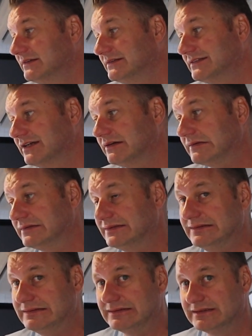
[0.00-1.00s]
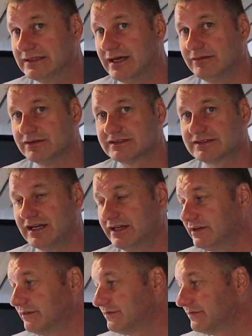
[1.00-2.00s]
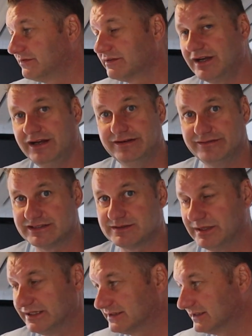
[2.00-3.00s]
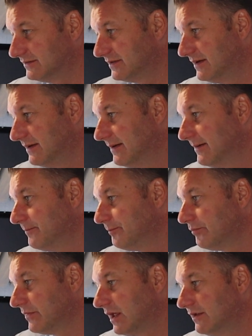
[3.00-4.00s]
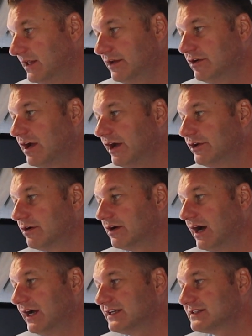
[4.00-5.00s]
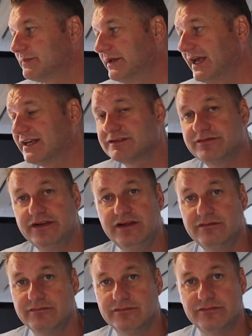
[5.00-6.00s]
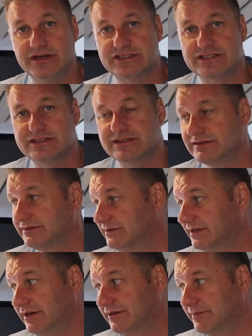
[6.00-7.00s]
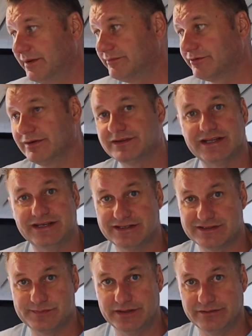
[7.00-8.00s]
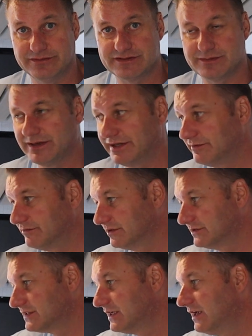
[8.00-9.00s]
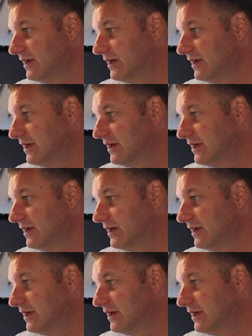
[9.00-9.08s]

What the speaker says: So yeah, that was kind of expensive. And then you got your ISPS fee, which I don't remember what that is, but it was on my invoice.